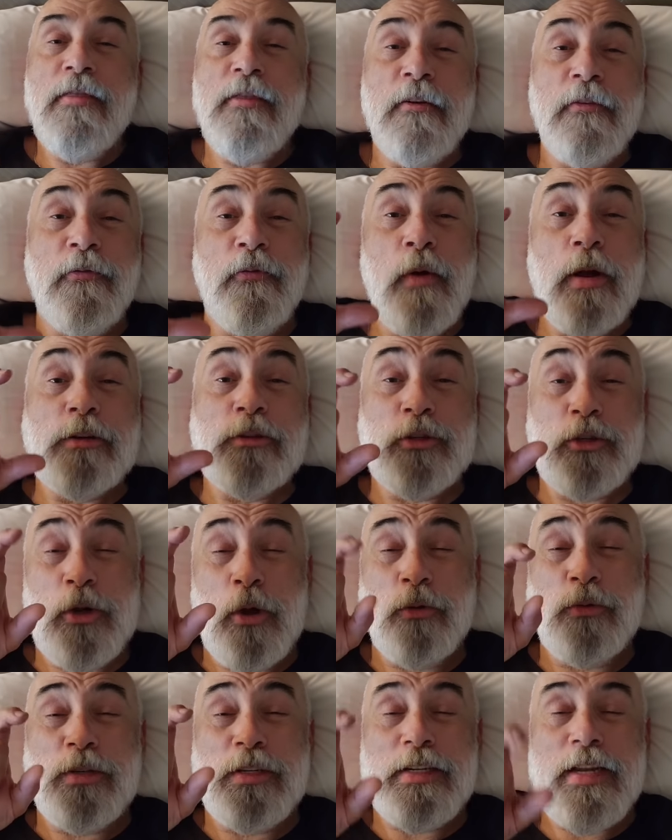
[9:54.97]
The French
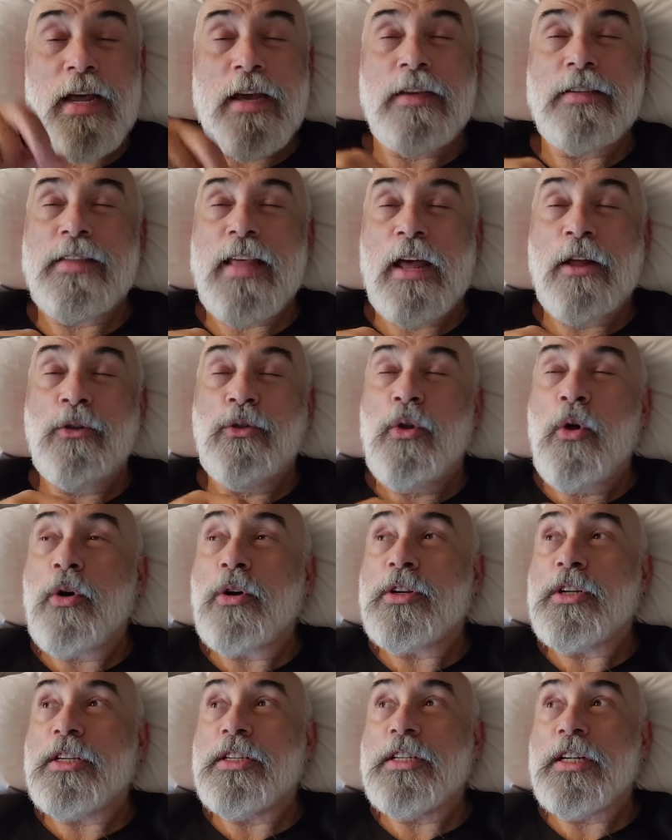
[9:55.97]
toast sticks that
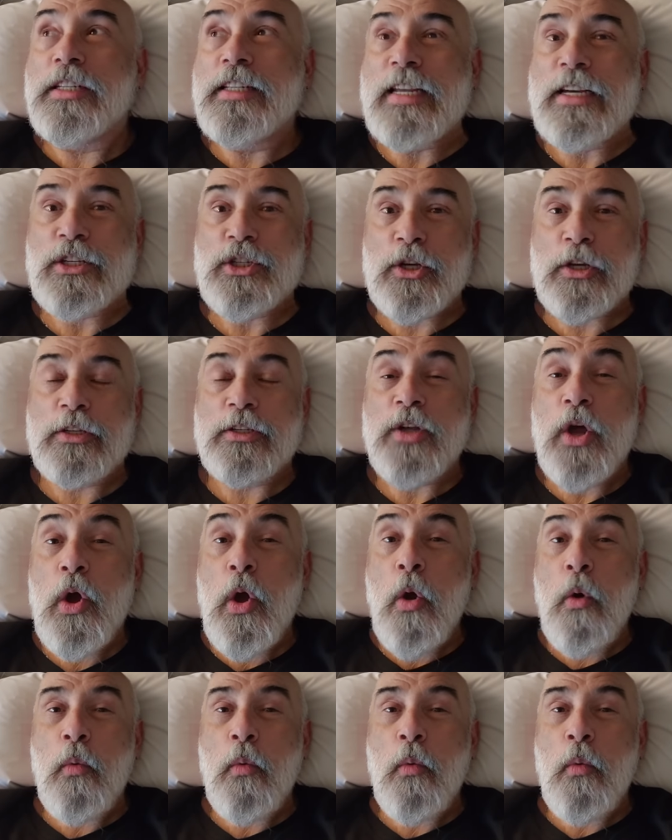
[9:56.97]
looked delicious